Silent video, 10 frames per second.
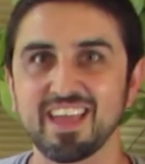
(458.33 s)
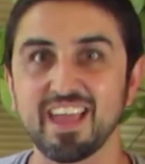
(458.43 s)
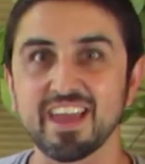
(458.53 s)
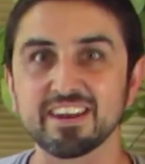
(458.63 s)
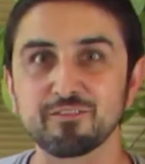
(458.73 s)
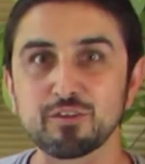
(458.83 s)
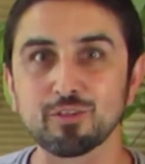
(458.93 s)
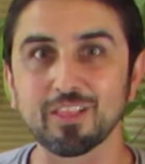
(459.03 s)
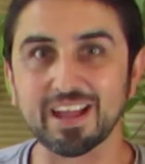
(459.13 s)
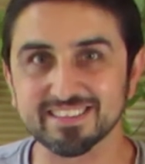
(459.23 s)
And if you
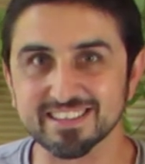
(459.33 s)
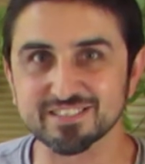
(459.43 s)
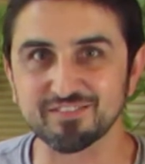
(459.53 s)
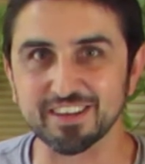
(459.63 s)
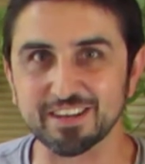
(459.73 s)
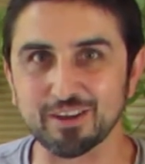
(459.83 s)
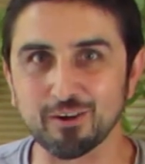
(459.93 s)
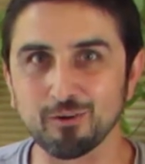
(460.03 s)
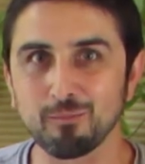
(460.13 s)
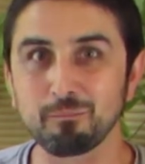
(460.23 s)
like this
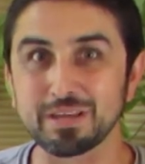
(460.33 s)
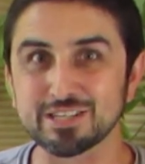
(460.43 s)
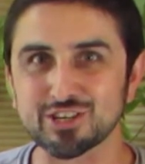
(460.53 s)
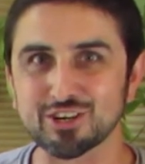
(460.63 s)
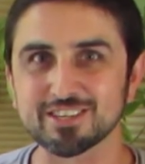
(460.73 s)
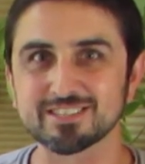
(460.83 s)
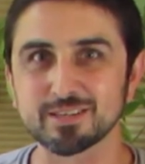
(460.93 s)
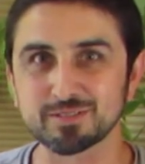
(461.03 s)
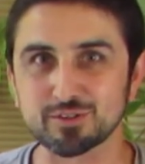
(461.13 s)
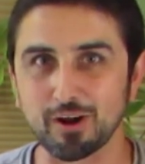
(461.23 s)
video, be sure to
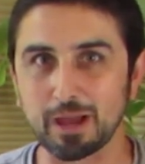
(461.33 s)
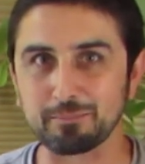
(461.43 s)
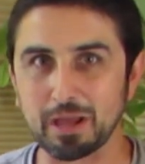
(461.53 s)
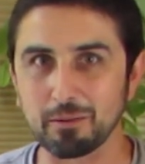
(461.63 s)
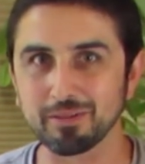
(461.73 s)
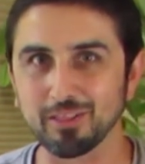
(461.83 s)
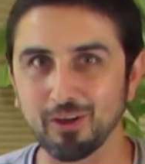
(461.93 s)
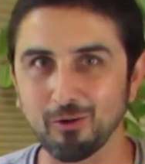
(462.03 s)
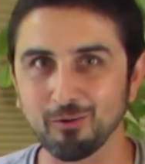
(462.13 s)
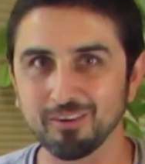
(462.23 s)
subscribe down
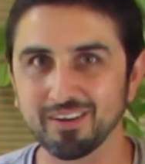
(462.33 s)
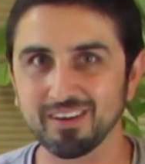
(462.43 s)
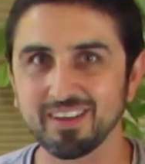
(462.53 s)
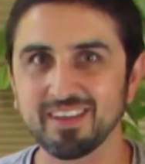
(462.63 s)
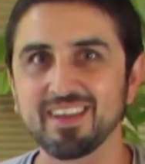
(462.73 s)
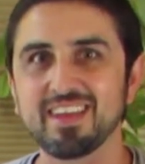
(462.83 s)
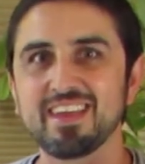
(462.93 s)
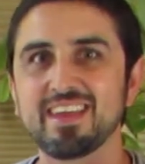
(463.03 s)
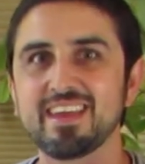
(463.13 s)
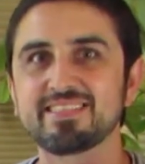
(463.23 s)
below.
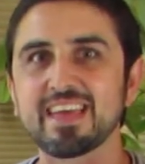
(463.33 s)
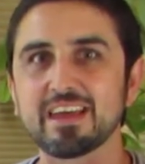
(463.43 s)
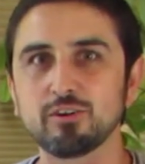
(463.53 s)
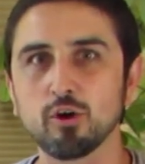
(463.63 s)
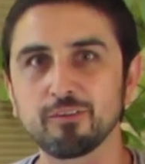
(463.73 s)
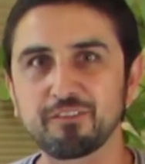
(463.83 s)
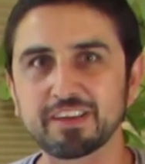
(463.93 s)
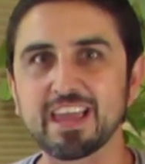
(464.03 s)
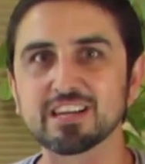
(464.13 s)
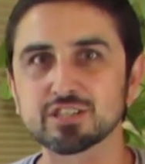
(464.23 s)
Hit that
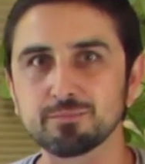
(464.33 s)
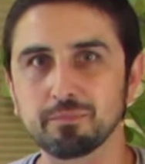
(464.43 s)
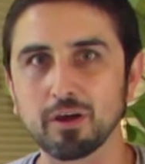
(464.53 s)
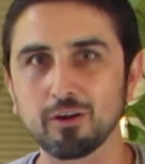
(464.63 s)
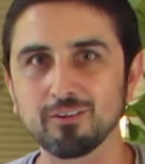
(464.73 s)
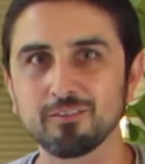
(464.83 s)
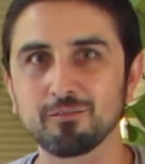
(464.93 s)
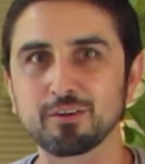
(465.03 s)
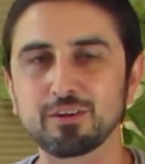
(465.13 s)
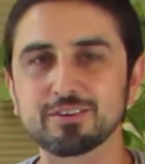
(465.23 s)
notification bell
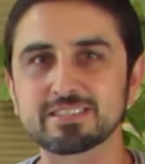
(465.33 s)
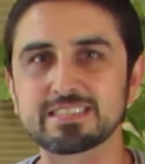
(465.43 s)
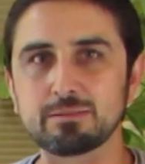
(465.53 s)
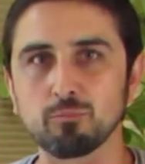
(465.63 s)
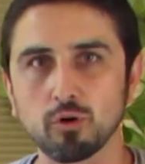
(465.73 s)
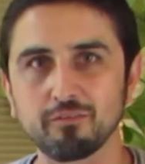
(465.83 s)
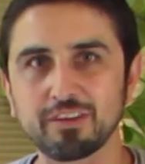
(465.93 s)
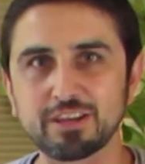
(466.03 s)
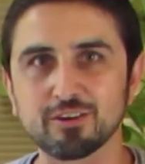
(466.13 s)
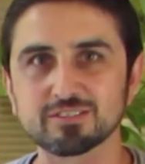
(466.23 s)
for you to see more
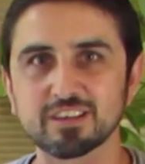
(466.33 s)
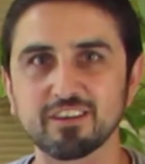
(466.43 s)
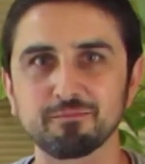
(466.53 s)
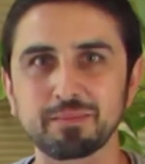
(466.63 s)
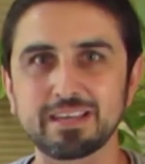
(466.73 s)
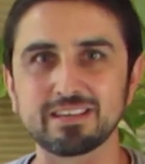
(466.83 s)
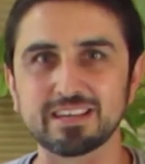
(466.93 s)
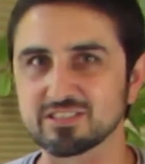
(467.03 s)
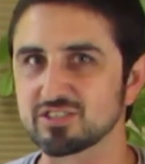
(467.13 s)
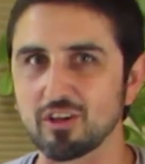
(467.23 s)
videos of me
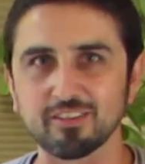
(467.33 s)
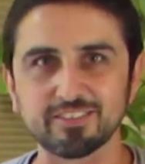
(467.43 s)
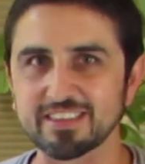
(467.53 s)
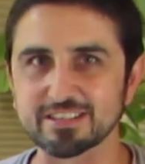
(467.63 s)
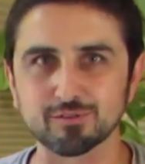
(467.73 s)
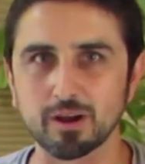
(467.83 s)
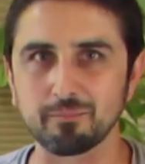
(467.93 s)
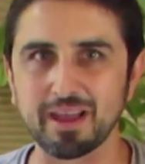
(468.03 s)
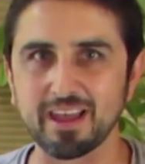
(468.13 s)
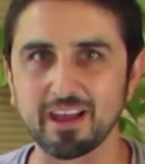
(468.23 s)
installing things around
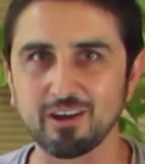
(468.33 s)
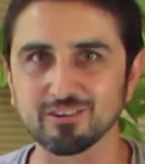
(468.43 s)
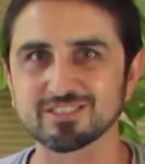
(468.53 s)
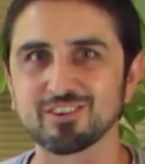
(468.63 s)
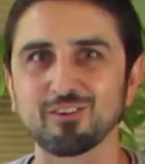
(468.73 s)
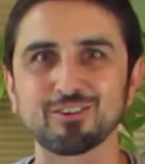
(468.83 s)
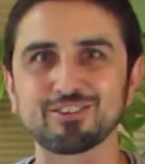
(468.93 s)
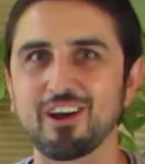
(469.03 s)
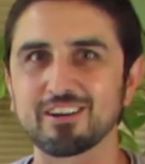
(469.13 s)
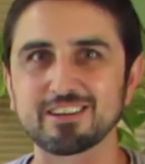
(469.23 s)
my house or
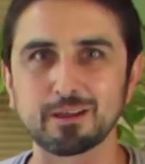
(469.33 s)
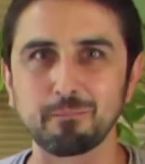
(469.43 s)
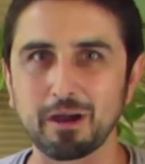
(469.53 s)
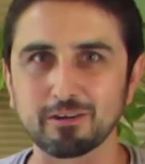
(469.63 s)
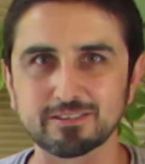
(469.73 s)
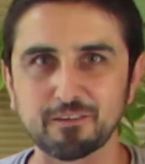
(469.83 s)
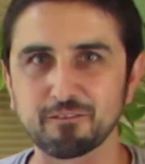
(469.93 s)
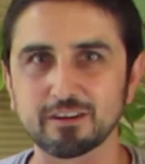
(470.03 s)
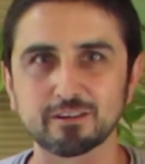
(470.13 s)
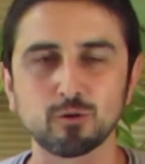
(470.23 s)
talking about
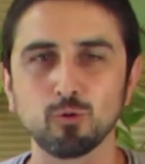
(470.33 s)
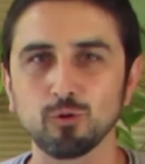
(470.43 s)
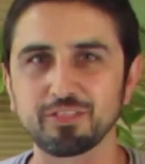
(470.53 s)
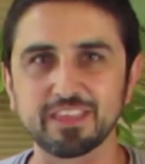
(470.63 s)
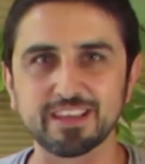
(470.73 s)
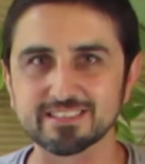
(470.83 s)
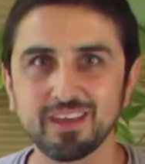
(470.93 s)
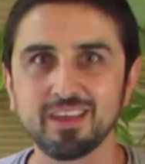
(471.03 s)
different cool things,